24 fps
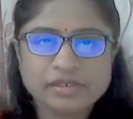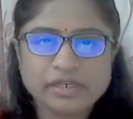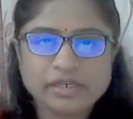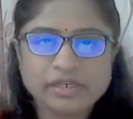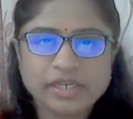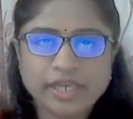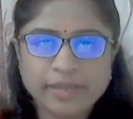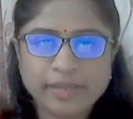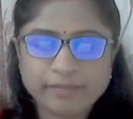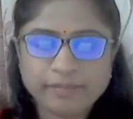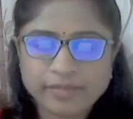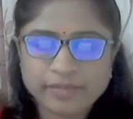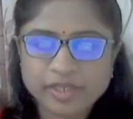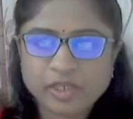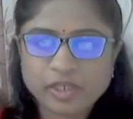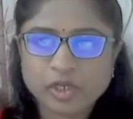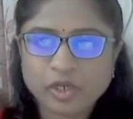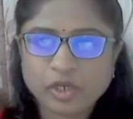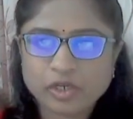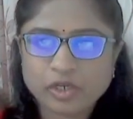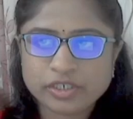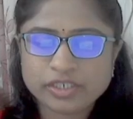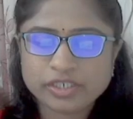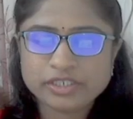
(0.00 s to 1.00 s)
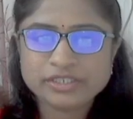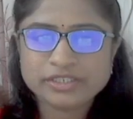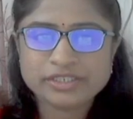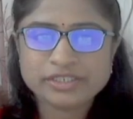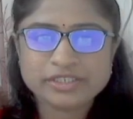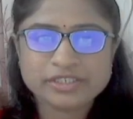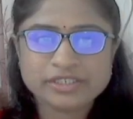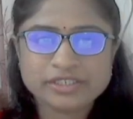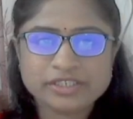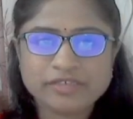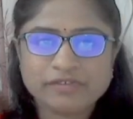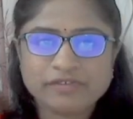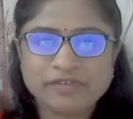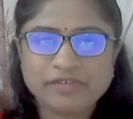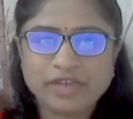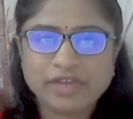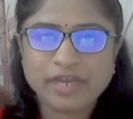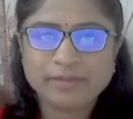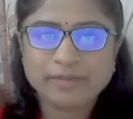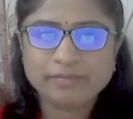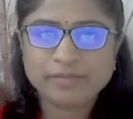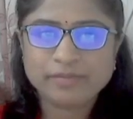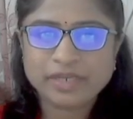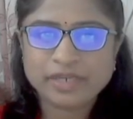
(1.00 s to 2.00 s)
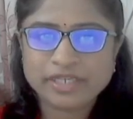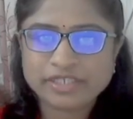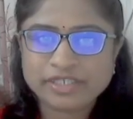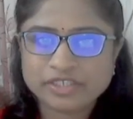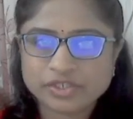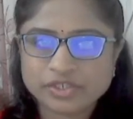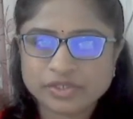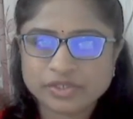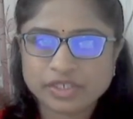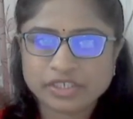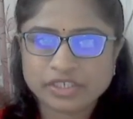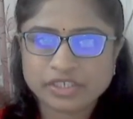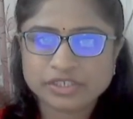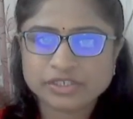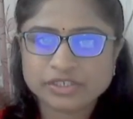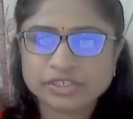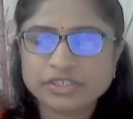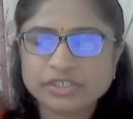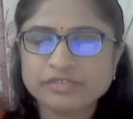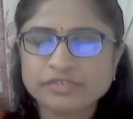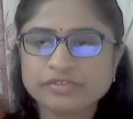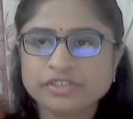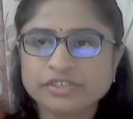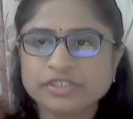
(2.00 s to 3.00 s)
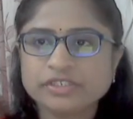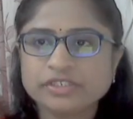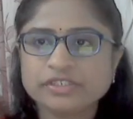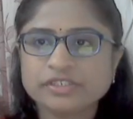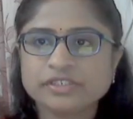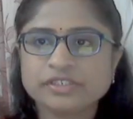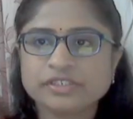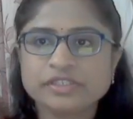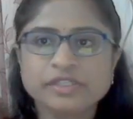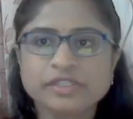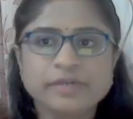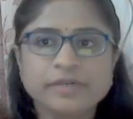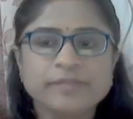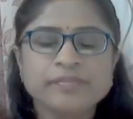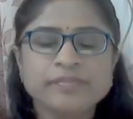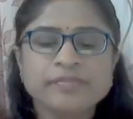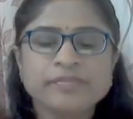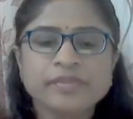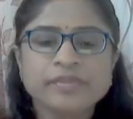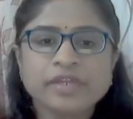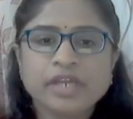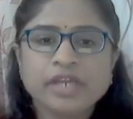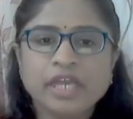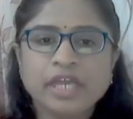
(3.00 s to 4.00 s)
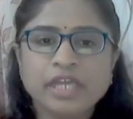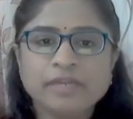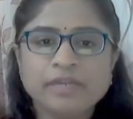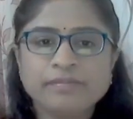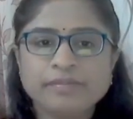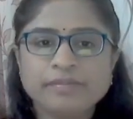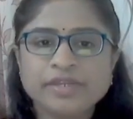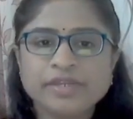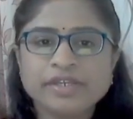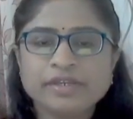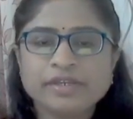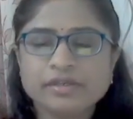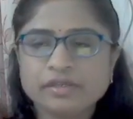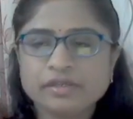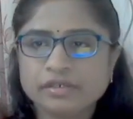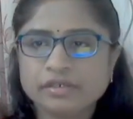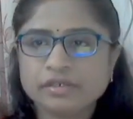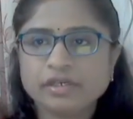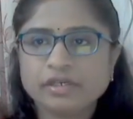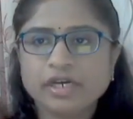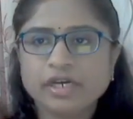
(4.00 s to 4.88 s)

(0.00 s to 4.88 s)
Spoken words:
epiglottis. It is a flap like structure which is helping the